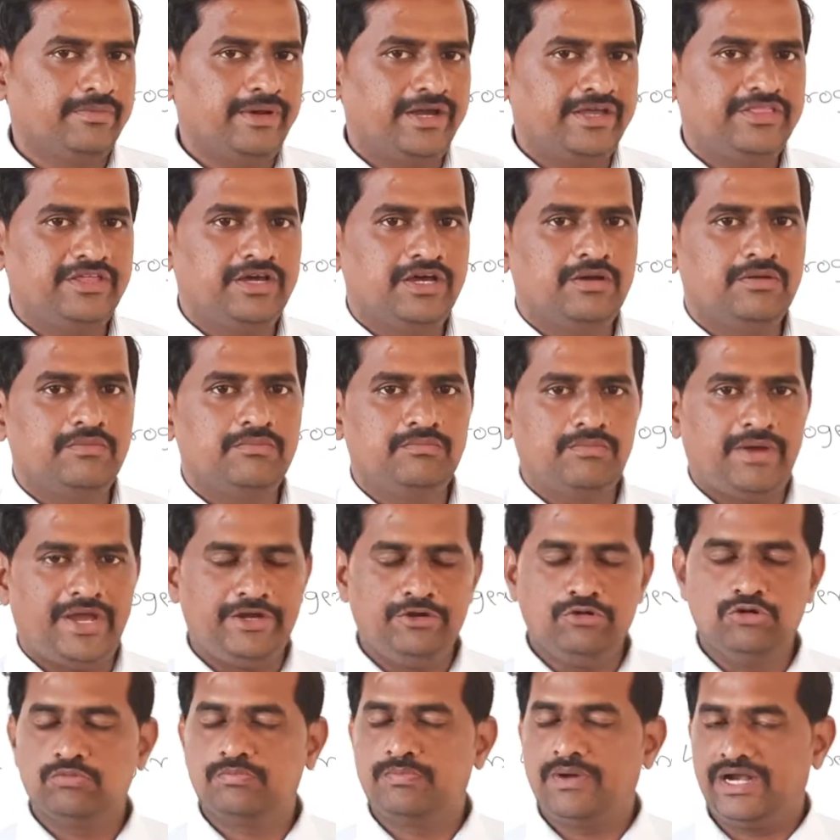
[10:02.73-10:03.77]
by the
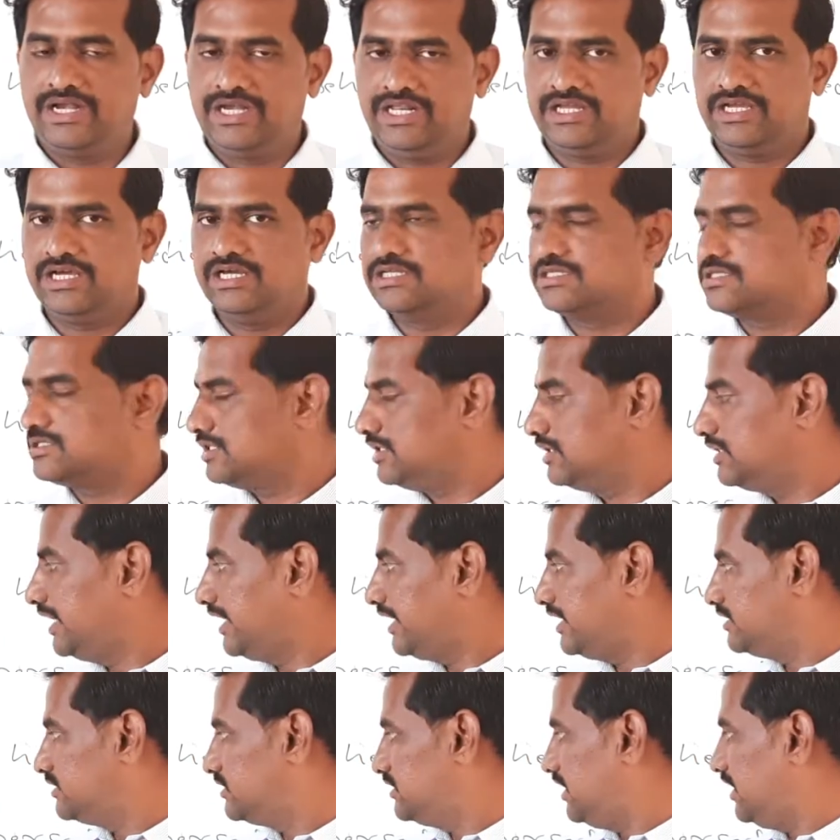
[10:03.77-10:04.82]
minute particles,
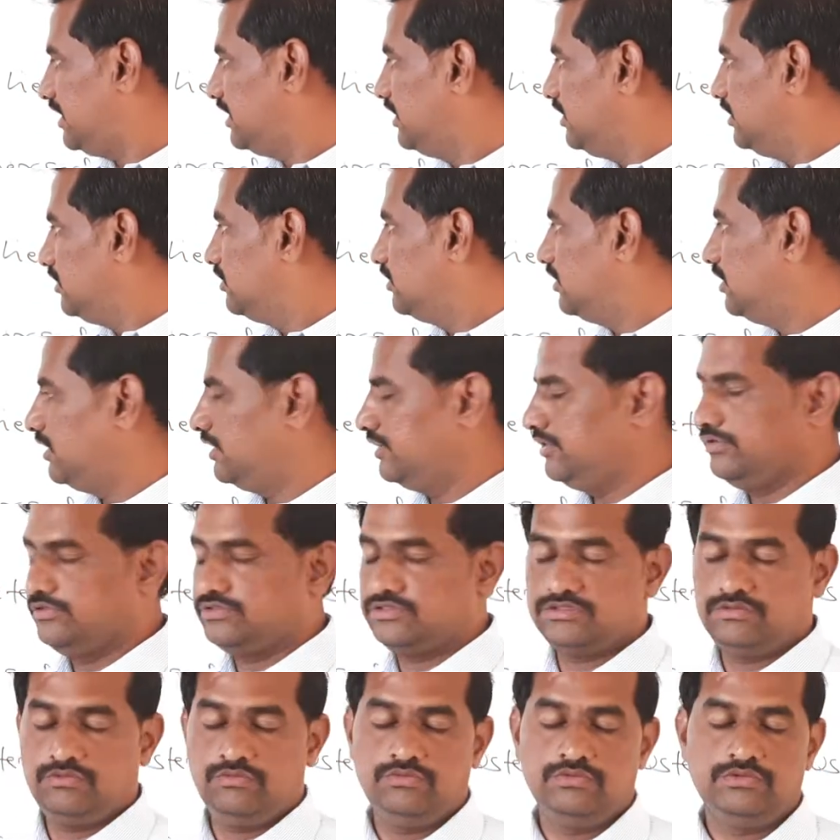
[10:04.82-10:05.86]
that is
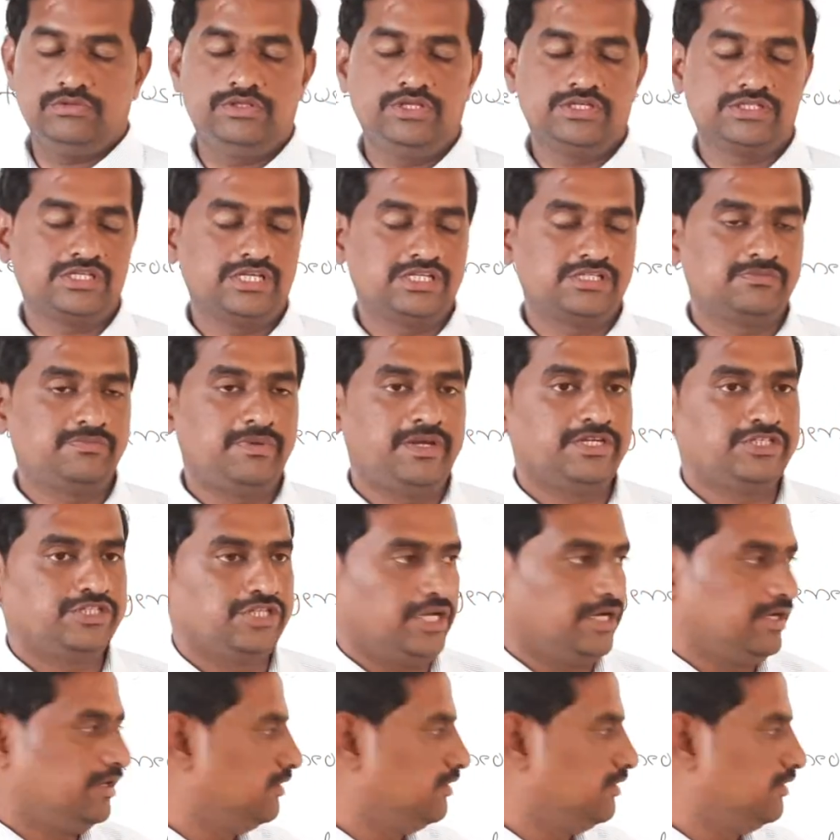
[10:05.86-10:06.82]
the suspension.